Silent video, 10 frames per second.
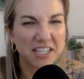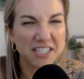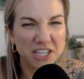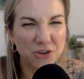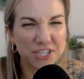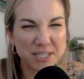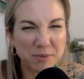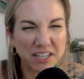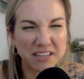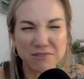decrease it
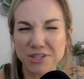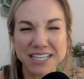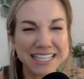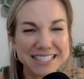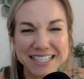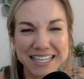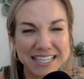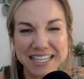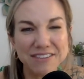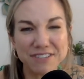by a level that
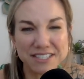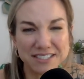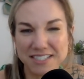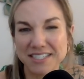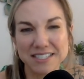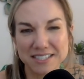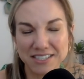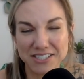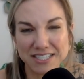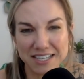isn't even
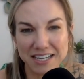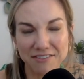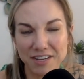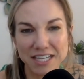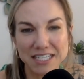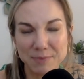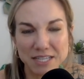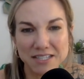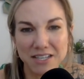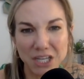statistically significant. It's
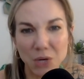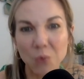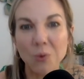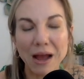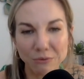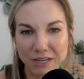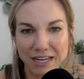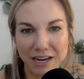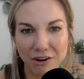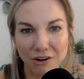basically a
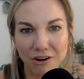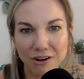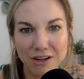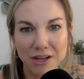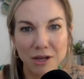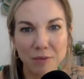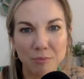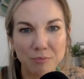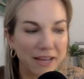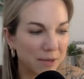rounding error,
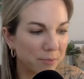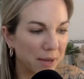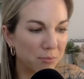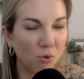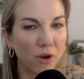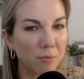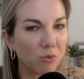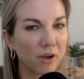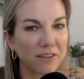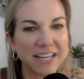like by
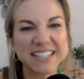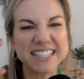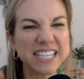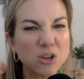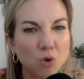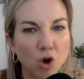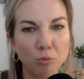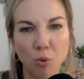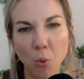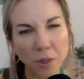like
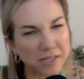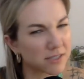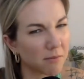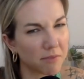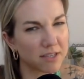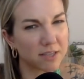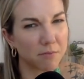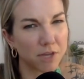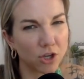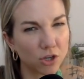0 point something
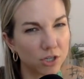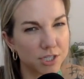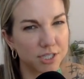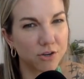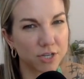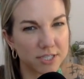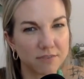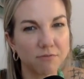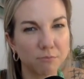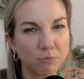could decrease
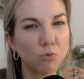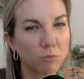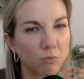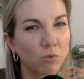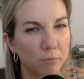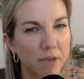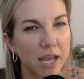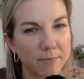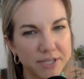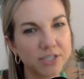will
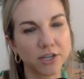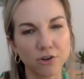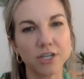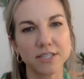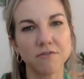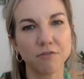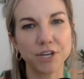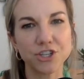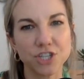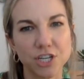maybe decrease
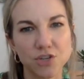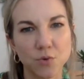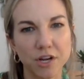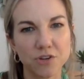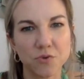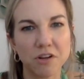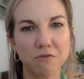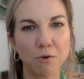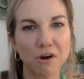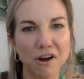inflation in
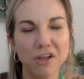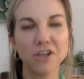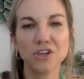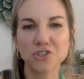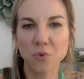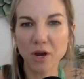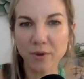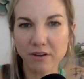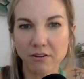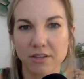2024. So why are
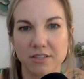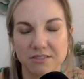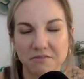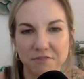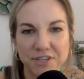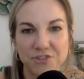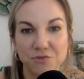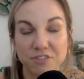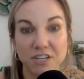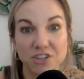we calling this an Inflation
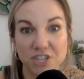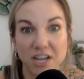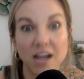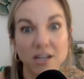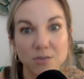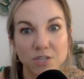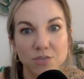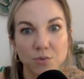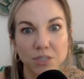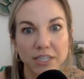Reduction Act when
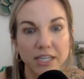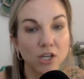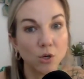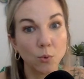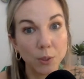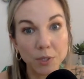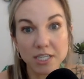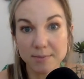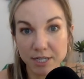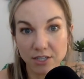it's really, we want
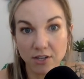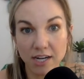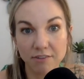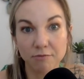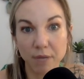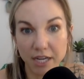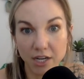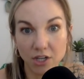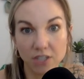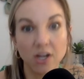to spend a lot of money
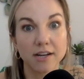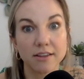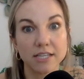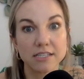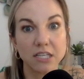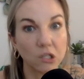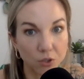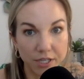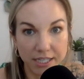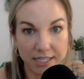on a lot of things,
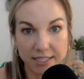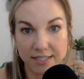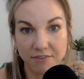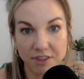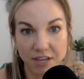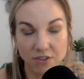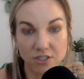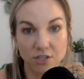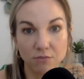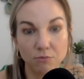including
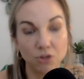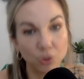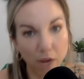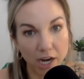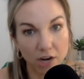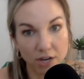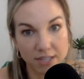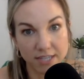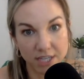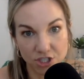87,000 new
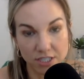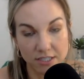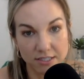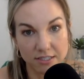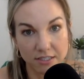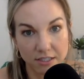IRS agents,